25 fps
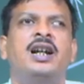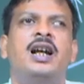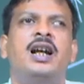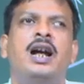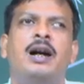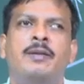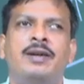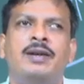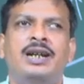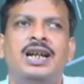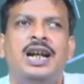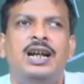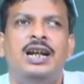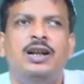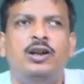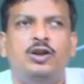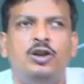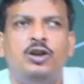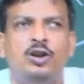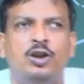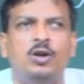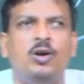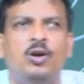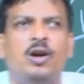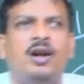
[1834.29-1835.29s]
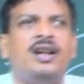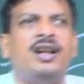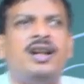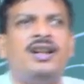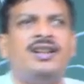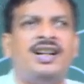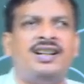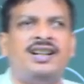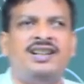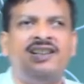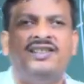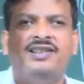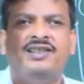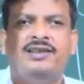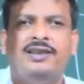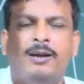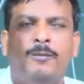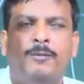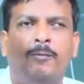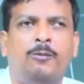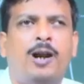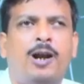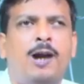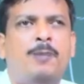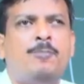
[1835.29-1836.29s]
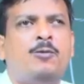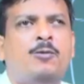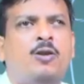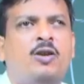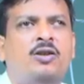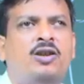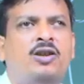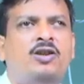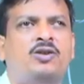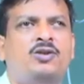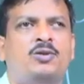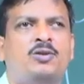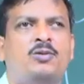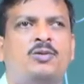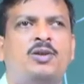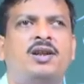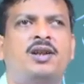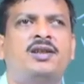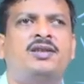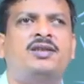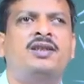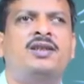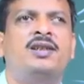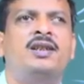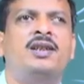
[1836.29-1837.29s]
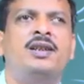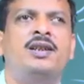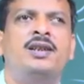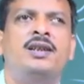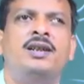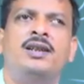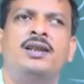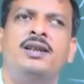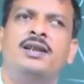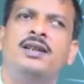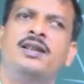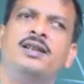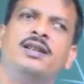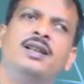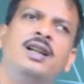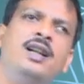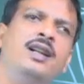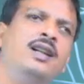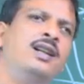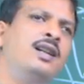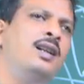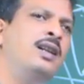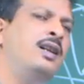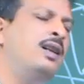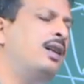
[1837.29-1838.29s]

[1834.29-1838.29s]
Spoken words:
and I ensure that that is developed on the students, then